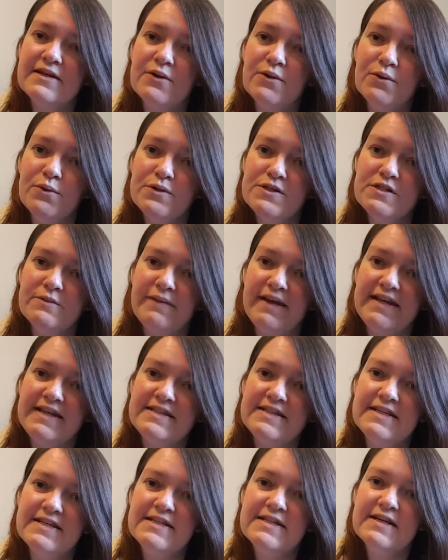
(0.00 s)

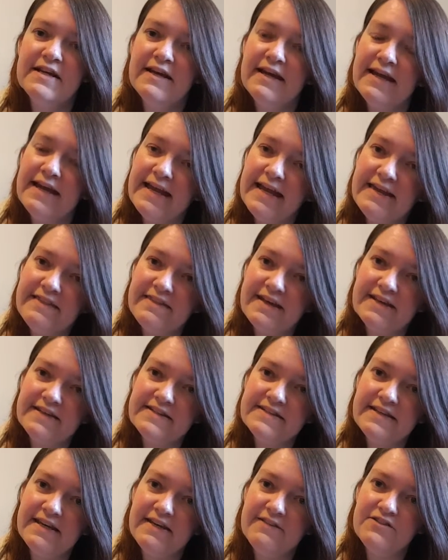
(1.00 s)
automated, it then
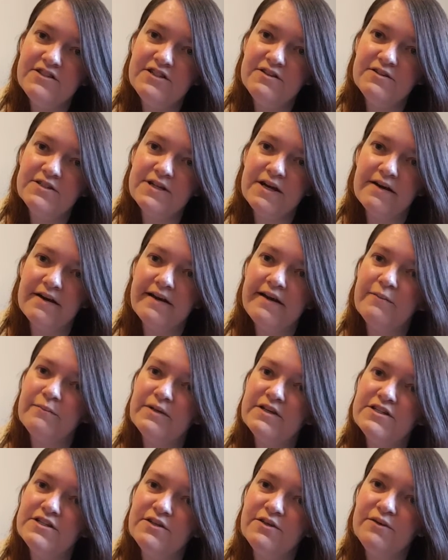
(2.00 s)
saves you
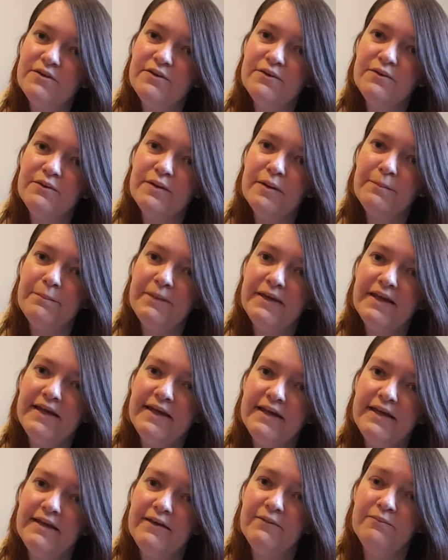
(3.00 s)
time to
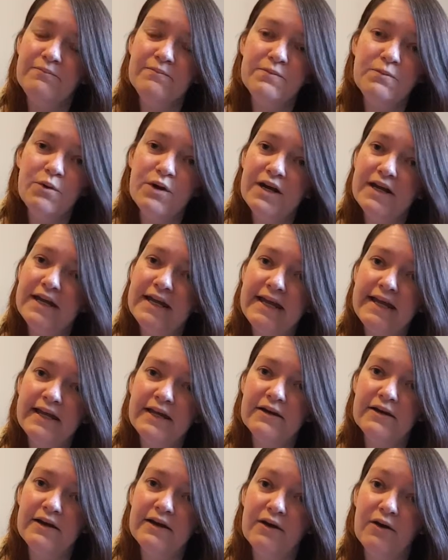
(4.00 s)
be
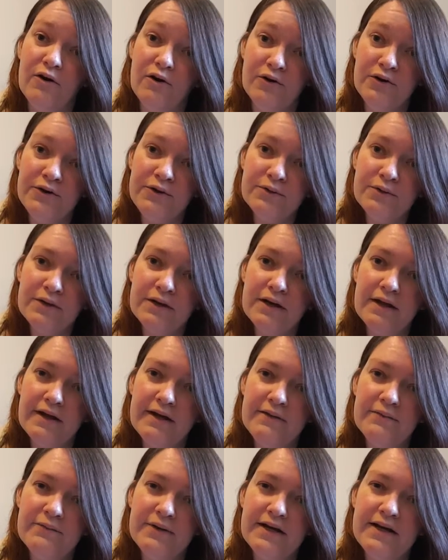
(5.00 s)
working on your
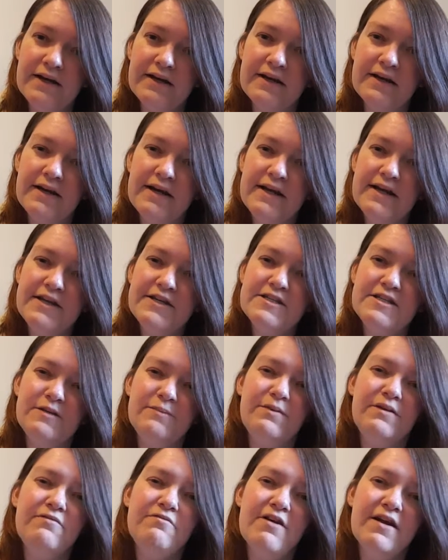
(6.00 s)
client work, to
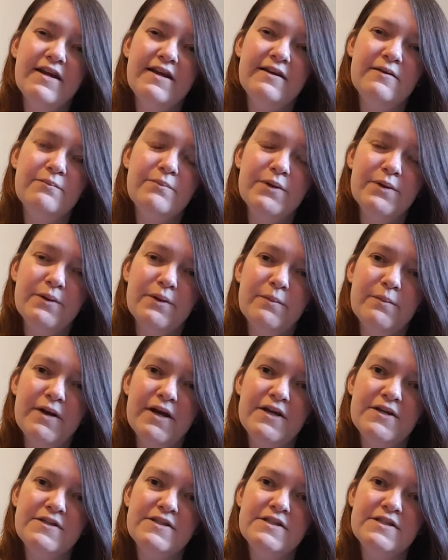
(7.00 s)
be writing blog
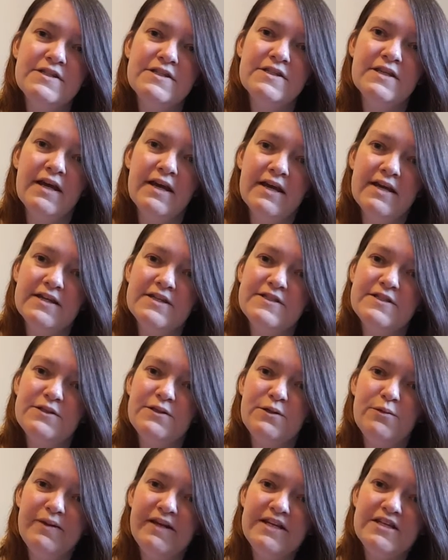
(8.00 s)
posts,
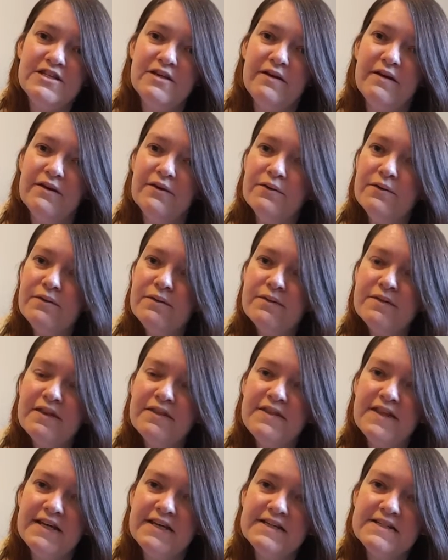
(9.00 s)
to be doing all the
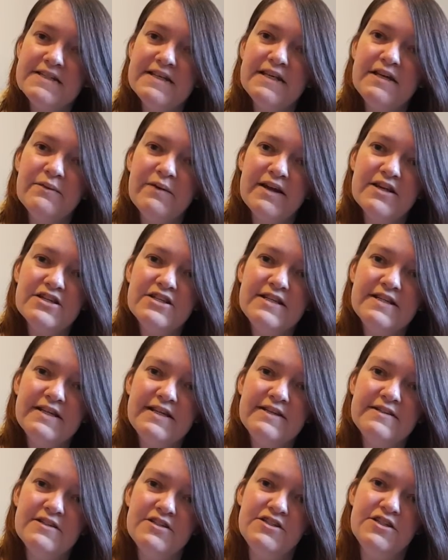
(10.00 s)
things that you actually
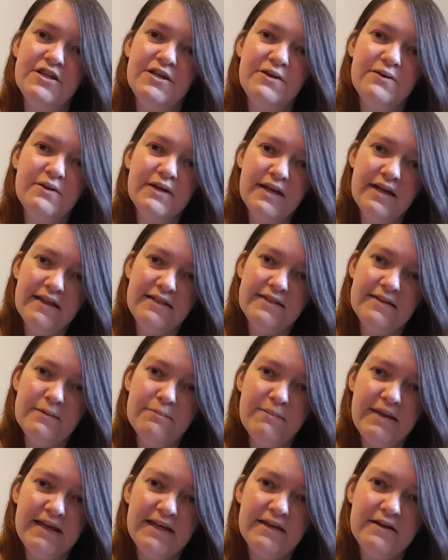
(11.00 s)
need to do
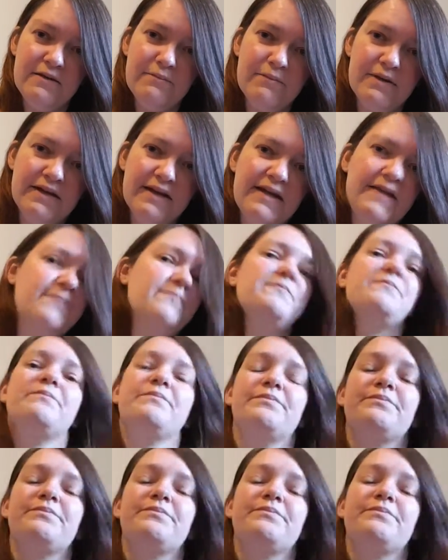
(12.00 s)
that make you money.